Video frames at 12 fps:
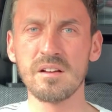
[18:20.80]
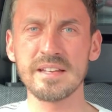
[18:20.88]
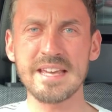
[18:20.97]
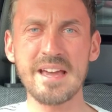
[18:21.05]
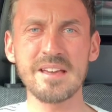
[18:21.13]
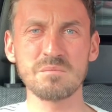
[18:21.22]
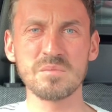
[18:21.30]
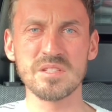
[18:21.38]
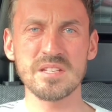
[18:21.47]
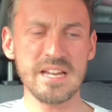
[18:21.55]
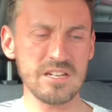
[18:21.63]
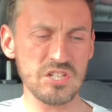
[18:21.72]

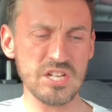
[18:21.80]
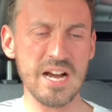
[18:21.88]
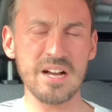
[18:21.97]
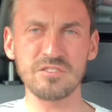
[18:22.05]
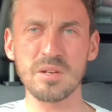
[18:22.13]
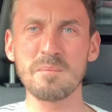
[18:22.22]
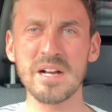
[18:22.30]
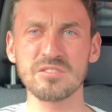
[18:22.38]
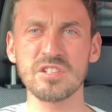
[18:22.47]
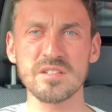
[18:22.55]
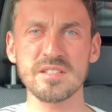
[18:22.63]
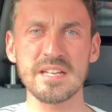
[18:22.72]
games in charge at
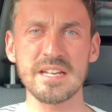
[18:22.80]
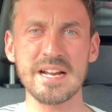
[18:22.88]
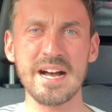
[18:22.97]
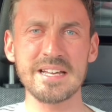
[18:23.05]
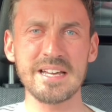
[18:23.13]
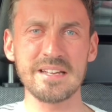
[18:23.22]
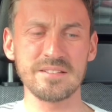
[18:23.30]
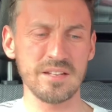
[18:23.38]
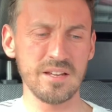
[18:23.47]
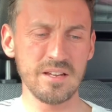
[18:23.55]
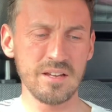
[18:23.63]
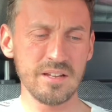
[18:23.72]
Manchester United?
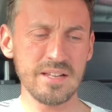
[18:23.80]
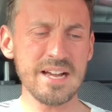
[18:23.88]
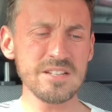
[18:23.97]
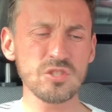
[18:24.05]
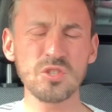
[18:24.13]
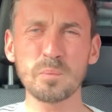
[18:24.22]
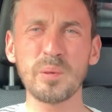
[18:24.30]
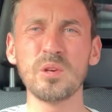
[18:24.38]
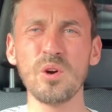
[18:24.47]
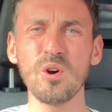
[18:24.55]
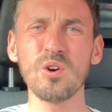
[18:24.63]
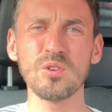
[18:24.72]
That is just
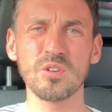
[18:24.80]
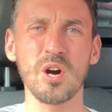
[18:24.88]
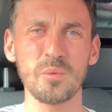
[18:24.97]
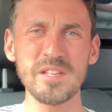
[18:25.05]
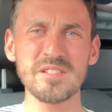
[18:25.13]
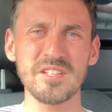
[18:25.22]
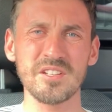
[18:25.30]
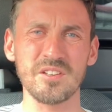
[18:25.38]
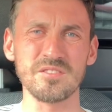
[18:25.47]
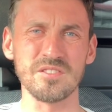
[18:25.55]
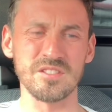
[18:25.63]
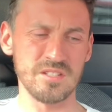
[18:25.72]
pure
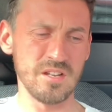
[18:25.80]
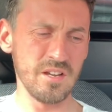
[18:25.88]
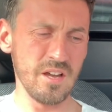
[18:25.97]
coincidence.